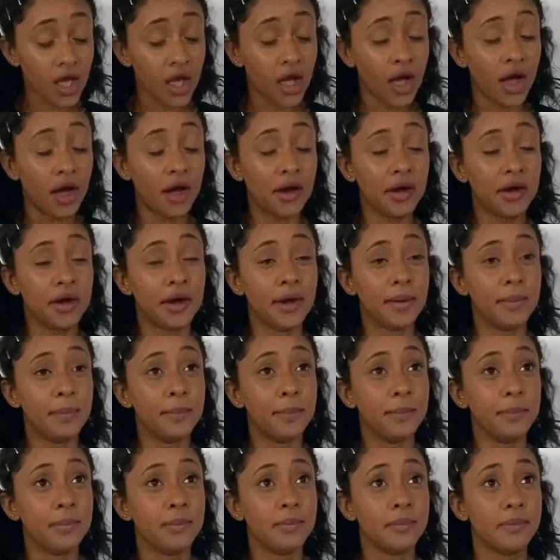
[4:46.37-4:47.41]

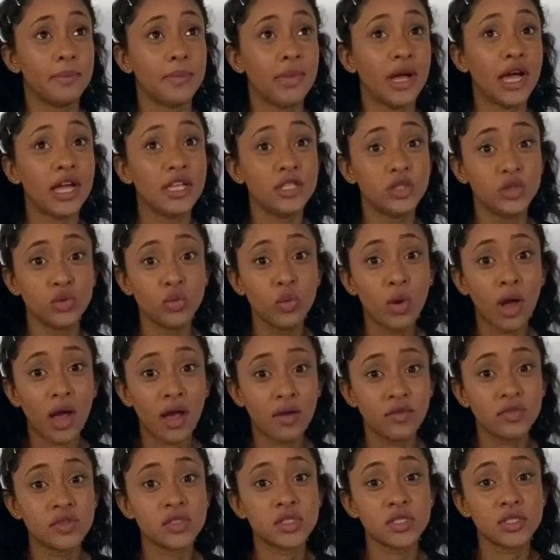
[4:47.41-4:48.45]
I do
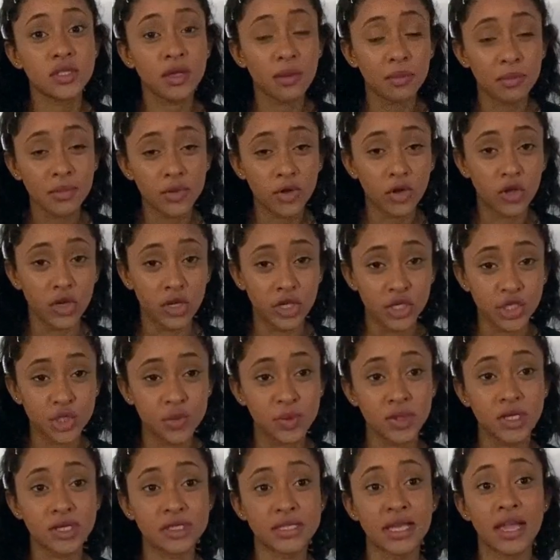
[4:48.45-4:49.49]
have some knowledge
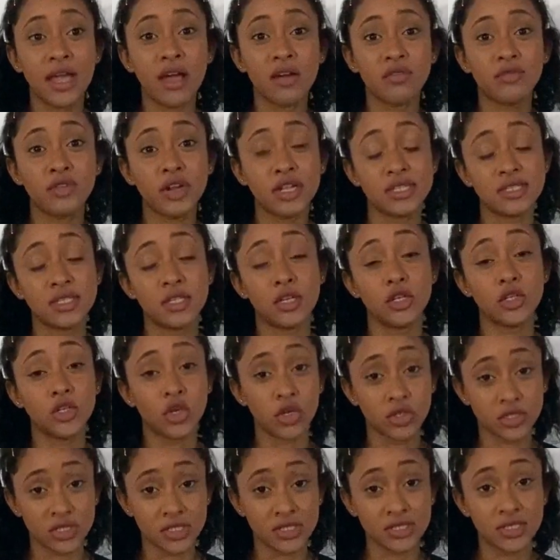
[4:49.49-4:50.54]
because I have friends that are
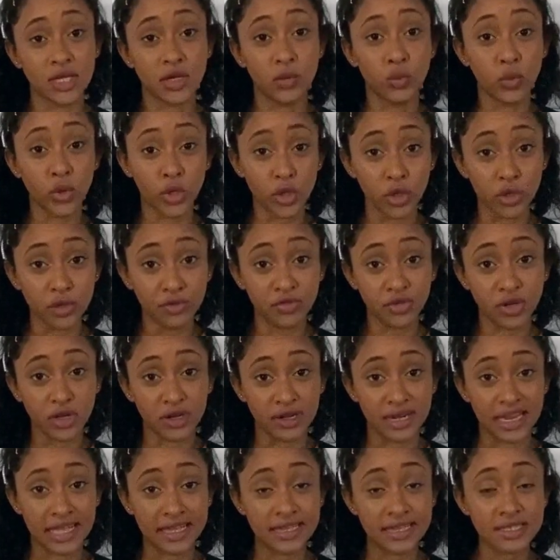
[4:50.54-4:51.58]
doctors that work on the front
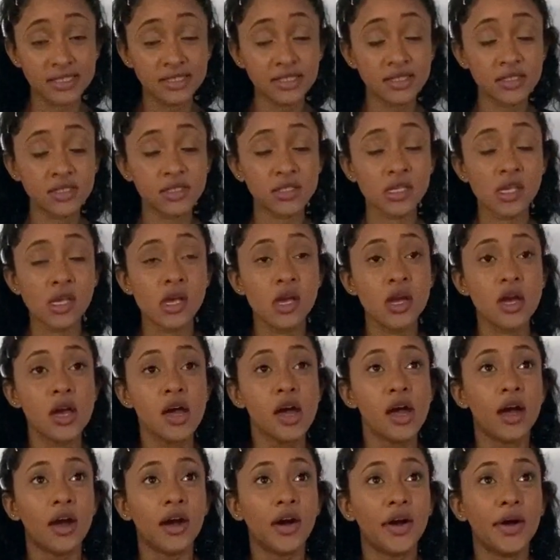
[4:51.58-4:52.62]
lines.
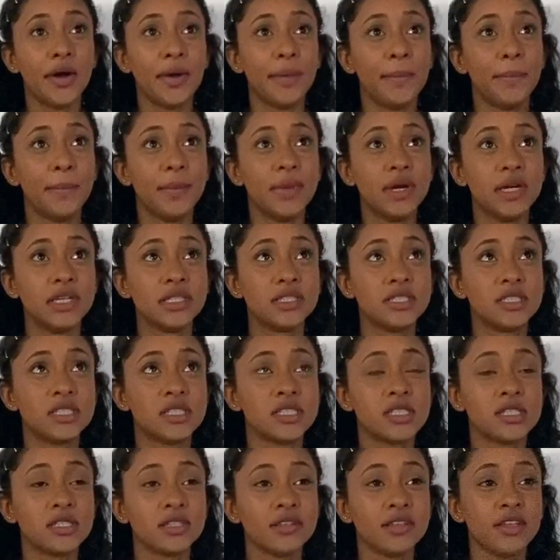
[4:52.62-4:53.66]
But
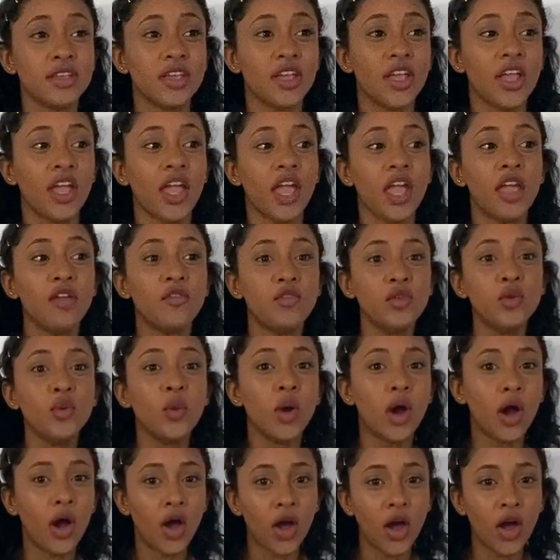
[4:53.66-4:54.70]
if you
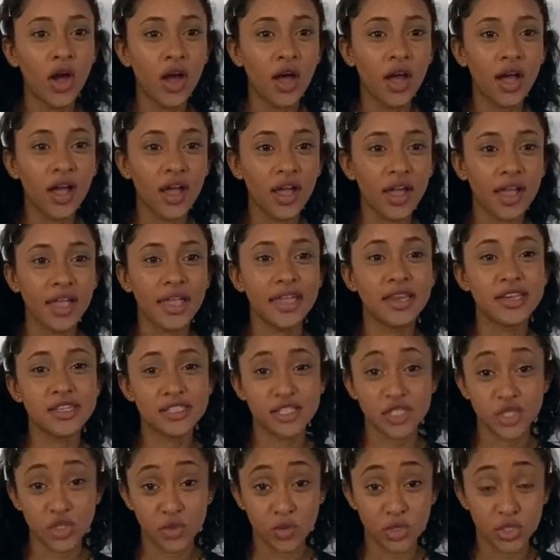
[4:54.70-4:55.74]
are in a
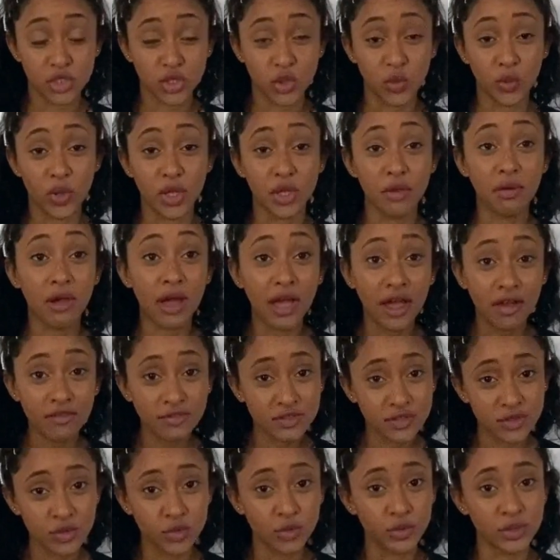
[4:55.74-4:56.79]
situation where you have
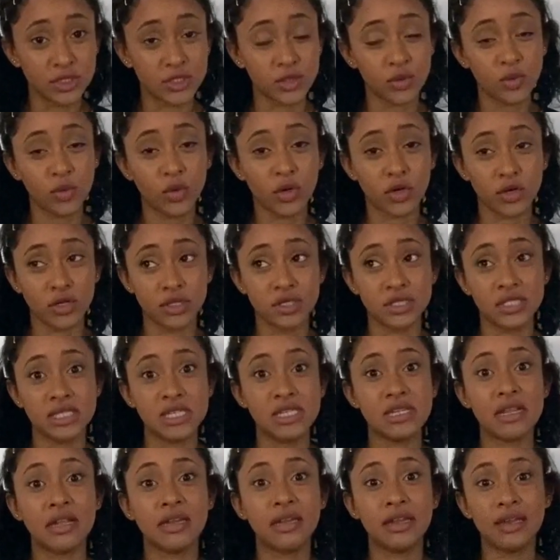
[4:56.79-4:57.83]
to go into
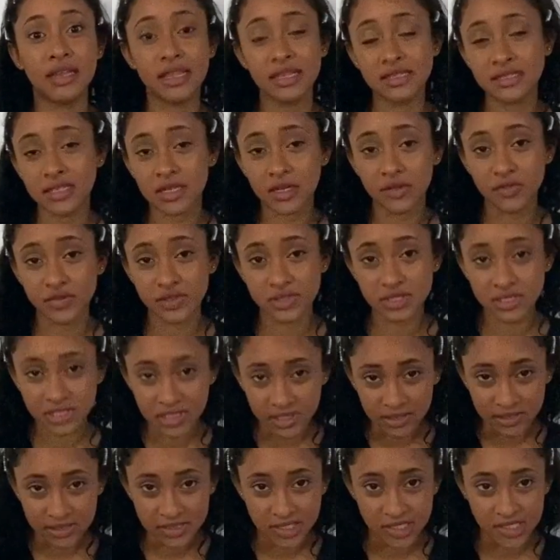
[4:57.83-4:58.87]
quarantine and it is at a
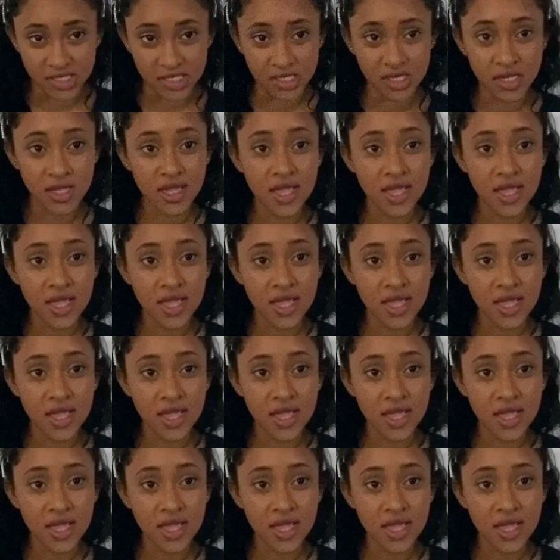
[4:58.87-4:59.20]
facility,